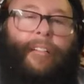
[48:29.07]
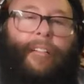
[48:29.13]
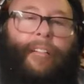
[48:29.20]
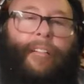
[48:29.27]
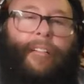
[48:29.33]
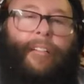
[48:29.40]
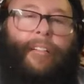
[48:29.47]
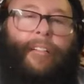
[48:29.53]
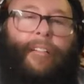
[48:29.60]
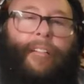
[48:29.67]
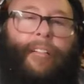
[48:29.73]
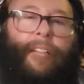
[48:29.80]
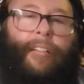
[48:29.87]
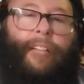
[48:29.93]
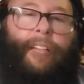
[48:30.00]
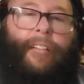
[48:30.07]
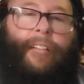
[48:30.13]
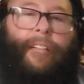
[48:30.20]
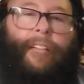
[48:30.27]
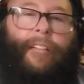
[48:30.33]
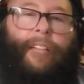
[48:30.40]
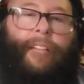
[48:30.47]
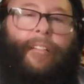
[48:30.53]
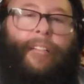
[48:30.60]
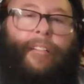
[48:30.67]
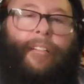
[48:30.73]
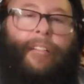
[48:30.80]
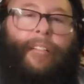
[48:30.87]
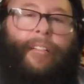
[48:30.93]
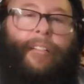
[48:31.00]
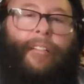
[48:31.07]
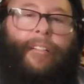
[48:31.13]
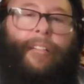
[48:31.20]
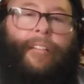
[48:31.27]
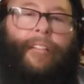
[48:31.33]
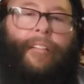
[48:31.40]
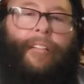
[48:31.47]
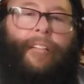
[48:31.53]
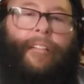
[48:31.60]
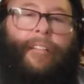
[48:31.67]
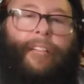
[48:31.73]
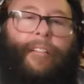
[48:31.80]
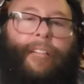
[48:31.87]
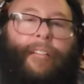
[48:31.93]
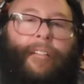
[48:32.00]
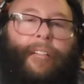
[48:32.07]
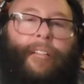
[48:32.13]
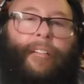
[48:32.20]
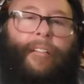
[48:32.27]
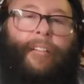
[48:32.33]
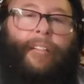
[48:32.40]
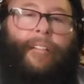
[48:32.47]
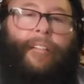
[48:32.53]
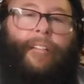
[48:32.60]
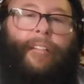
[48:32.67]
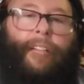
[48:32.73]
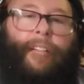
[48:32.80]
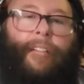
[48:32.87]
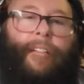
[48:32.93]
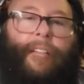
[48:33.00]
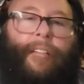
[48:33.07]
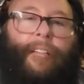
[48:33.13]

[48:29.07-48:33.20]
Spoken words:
The person shown says nothing.